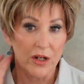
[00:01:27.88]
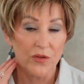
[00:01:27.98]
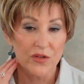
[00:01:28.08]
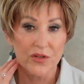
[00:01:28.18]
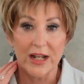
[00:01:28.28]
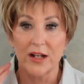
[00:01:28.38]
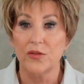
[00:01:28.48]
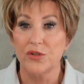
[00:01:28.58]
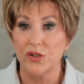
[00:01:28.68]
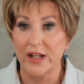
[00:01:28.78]
that grows down
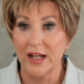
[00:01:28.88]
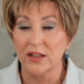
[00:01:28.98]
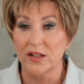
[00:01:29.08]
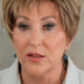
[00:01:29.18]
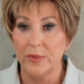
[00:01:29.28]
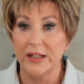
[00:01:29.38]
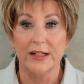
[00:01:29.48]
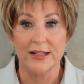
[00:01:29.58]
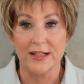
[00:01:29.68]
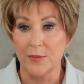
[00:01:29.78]
on your neck a little bit,
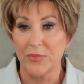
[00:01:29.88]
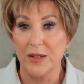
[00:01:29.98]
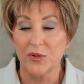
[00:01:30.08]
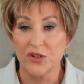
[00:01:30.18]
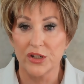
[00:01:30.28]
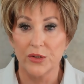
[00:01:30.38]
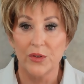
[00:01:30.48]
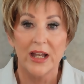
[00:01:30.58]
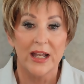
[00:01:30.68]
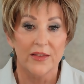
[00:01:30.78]
and some people
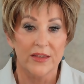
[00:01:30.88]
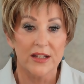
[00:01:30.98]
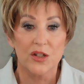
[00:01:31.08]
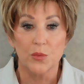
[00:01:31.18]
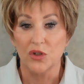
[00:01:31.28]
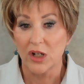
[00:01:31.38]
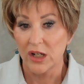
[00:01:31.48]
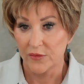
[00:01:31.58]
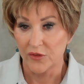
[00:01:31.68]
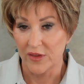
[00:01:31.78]
do, this will
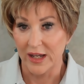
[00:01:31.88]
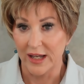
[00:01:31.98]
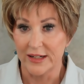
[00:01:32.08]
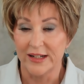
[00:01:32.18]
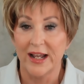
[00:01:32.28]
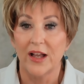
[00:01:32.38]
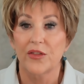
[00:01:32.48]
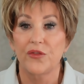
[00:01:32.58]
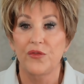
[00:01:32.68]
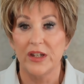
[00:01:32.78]
cover that. Now
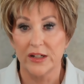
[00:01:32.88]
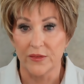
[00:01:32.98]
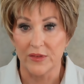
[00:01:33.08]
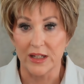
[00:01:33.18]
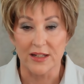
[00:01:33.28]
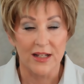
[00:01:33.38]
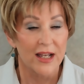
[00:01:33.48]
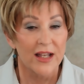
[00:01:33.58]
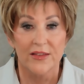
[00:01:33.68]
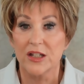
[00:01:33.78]
the fit of this,
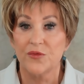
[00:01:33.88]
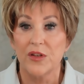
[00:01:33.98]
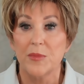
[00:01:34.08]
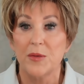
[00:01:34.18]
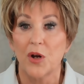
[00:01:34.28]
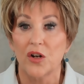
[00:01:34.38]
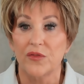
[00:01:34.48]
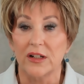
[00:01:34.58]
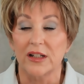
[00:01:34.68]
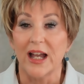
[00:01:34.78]
this fit me
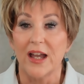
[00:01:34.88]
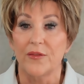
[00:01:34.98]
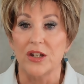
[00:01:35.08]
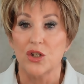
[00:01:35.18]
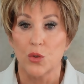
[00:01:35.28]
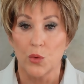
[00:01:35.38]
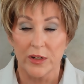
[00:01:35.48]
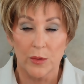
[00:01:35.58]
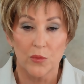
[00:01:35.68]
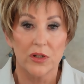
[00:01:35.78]
perfectly. I have a
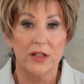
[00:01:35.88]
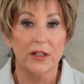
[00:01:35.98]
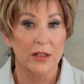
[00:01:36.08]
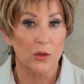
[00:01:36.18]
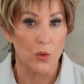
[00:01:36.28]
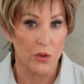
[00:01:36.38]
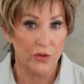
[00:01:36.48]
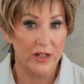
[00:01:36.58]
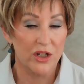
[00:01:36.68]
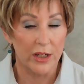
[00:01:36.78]
21 and a
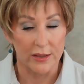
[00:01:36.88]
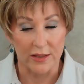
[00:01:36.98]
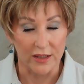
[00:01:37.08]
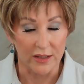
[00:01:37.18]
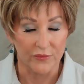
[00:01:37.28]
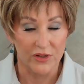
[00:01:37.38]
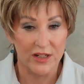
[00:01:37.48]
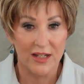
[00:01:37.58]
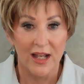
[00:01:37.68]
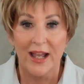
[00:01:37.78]
quarter inch head
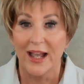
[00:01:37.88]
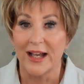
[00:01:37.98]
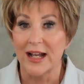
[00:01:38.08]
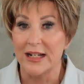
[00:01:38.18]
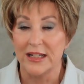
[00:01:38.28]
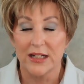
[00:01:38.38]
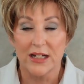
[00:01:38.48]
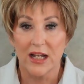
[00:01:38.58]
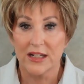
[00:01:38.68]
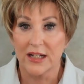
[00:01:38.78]
circumference and I did
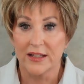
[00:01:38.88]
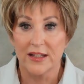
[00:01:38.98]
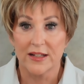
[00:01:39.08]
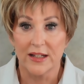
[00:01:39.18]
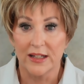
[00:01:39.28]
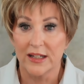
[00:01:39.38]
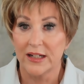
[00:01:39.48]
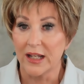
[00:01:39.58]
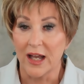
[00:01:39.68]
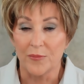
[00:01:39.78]
not take this
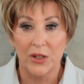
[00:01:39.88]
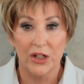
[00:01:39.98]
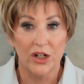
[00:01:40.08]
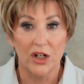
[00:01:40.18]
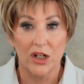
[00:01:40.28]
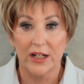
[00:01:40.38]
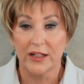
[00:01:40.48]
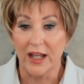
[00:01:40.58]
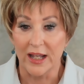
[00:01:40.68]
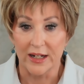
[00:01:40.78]
in. I put it
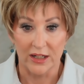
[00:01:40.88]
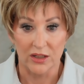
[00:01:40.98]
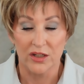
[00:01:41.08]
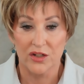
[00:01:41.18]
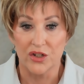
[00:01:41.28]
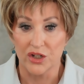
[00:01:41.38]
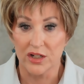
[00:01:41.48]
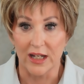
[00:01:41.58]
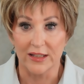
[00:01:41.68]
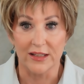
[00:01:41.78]
on and it looks
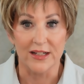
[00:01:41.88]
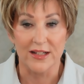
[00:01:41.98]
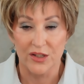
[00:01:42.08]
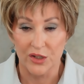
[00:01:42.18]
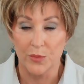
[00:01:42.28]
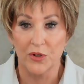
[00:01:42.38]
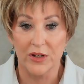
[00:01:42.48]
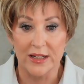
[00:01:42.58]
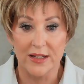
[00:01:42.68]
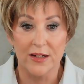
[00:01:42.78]
just like this. Super
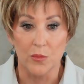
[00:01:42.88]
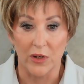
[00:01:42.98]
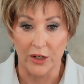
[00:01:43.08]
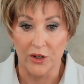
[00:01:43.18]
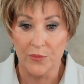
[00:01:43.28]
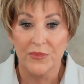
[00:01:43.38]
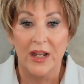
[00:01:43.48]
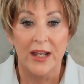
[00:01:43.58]
easy to wear.